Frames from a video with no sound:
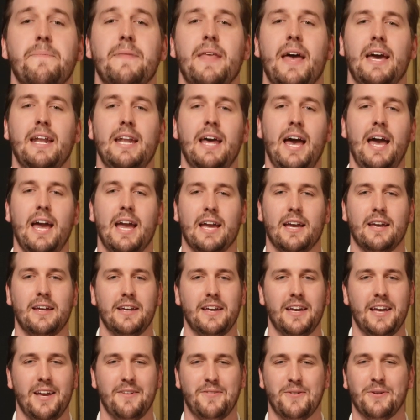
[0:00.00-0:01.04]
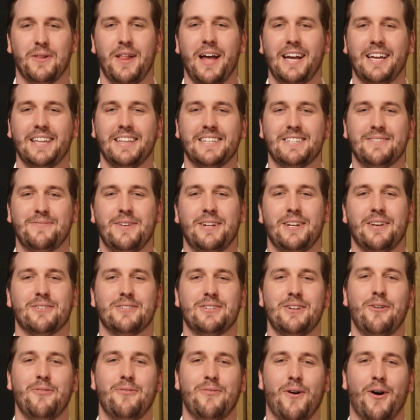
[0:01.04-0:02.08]
And hey, if you're liking this video
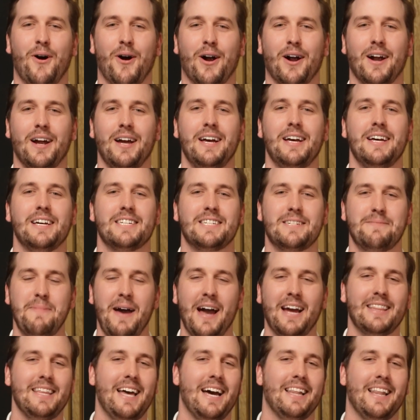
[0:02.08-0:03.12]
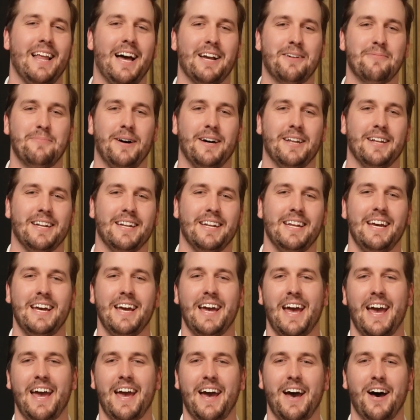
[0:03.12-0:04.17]
so far, smack that like button.
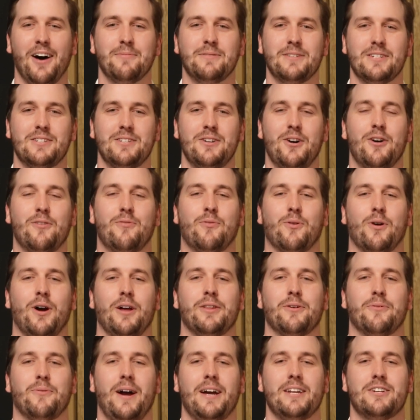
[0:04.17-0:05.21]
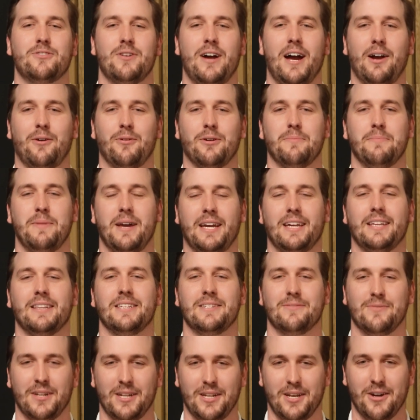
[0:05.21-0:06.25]
It helps us know if we're on the right track with making these
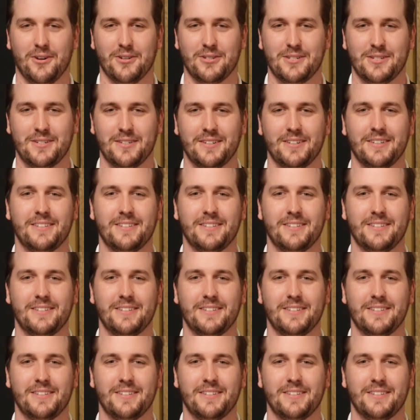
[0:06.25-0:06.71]
videos.